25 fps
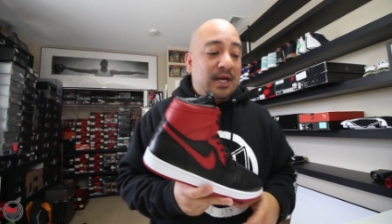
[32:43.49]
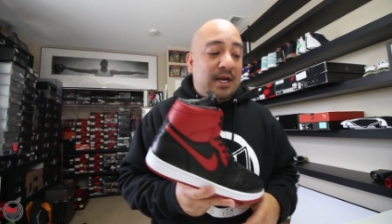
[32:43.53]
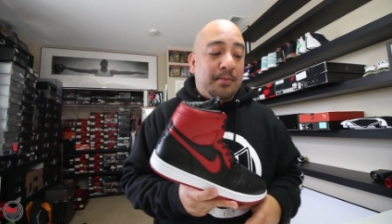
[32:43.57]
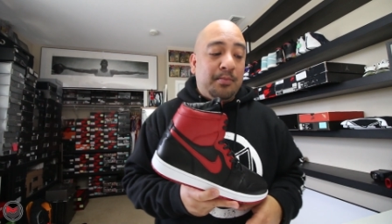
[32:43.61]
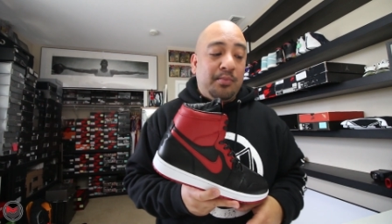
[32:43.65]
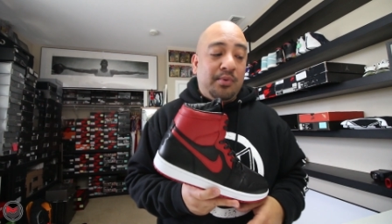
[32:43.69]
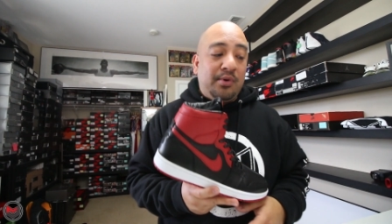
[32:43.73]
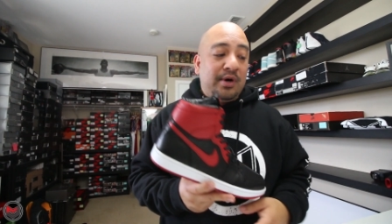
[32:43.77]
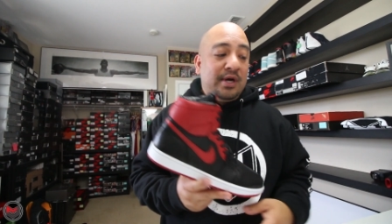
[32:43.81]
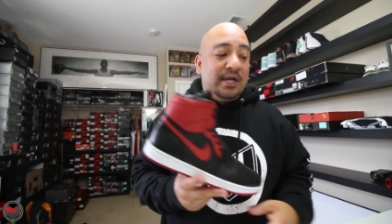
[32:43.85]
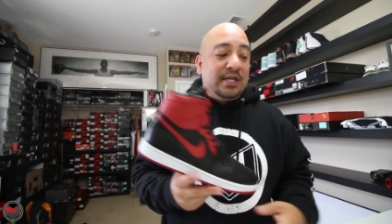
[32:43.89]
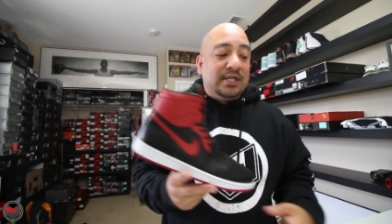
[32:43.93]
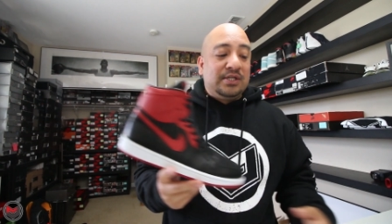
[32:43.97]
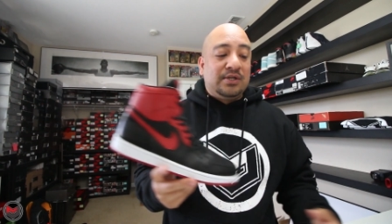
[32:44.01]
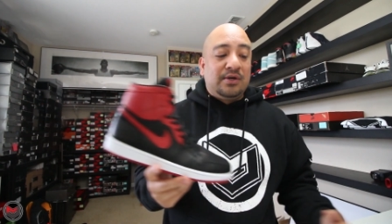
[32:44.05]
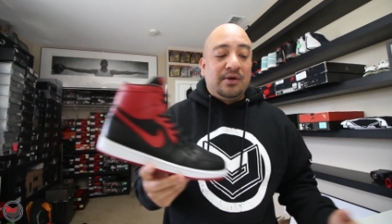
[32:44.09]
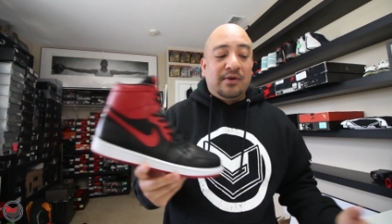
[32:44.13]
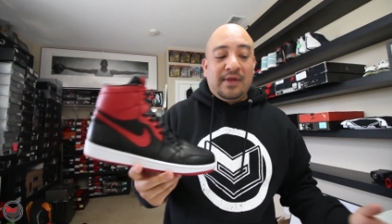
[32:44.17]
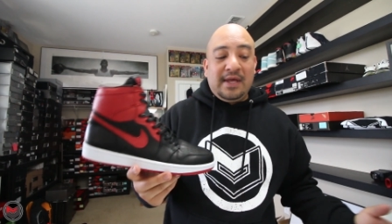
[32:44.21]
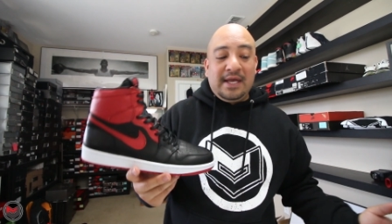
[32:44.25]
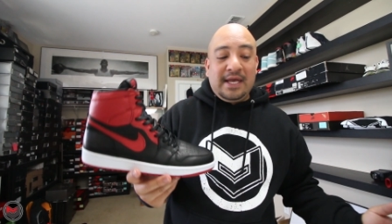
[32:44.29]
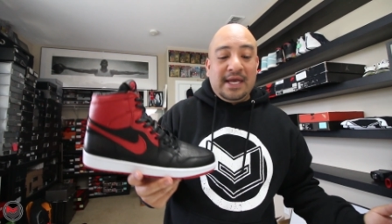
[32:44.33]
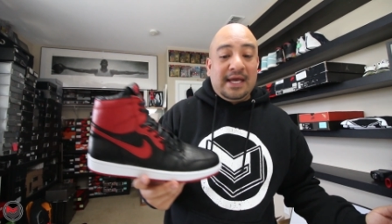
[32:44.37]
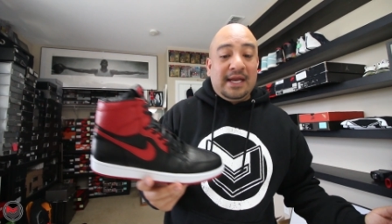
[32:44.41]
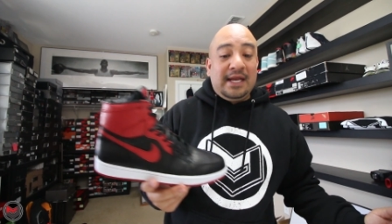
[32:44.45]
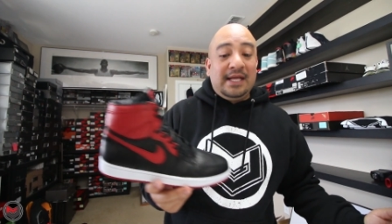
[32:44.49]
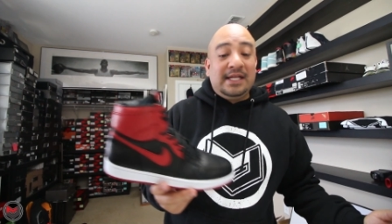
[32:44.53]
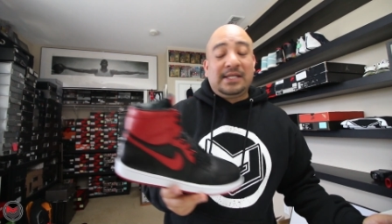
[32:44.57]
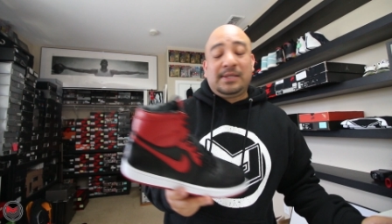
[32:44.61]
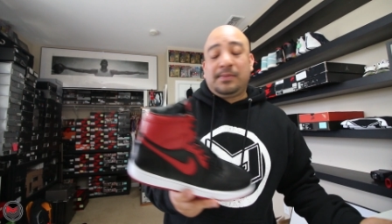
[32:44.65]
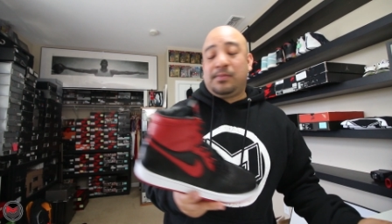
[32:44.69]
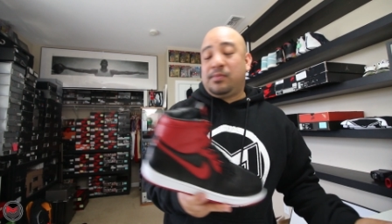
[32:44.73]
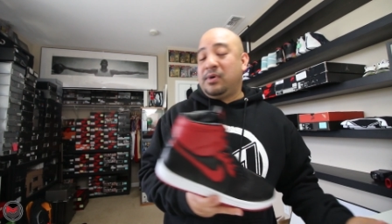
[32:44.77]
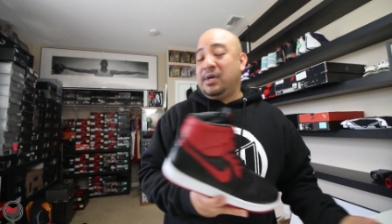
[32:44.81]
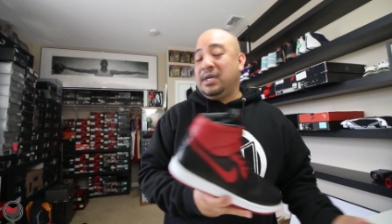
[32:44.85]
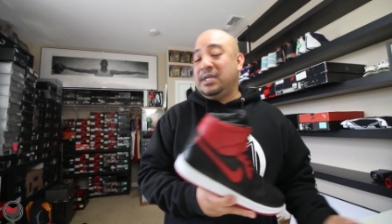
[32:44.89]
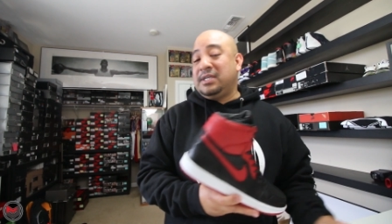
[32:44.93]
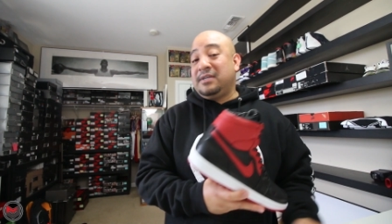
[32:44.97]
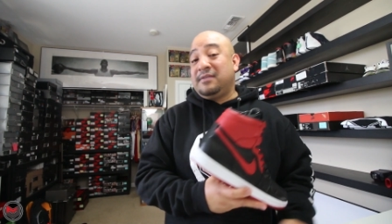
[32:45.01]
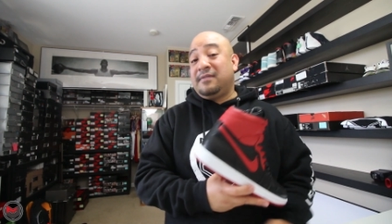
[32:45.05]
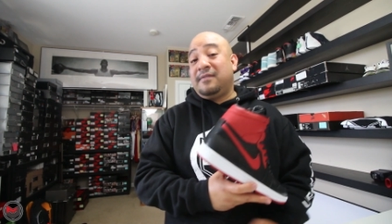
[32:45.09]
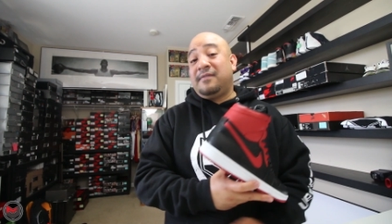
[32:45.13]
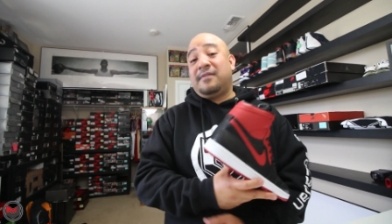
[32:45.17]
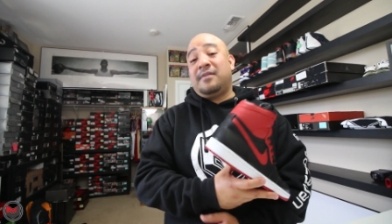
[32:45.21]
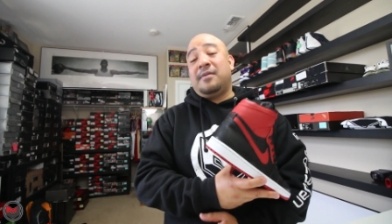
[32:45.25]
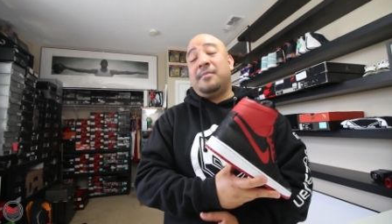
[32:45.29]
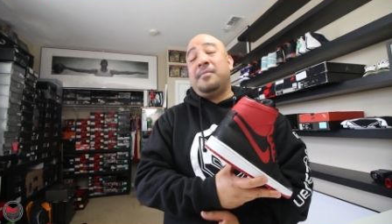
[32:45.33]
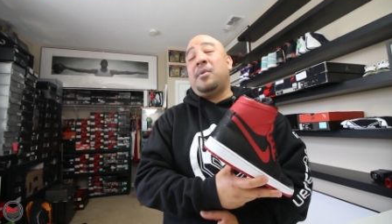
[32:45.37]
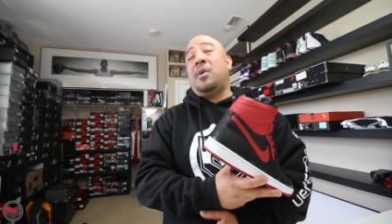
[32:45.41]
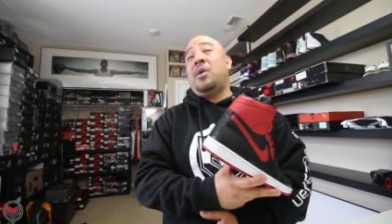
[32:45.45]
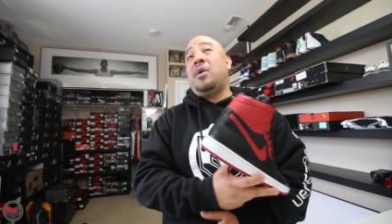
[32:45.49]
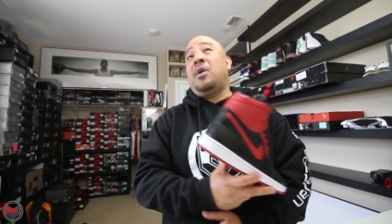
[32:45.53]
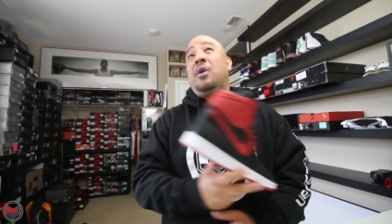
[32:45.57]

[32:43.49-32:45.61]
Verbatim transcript: I'm pretty sure they get inspiration from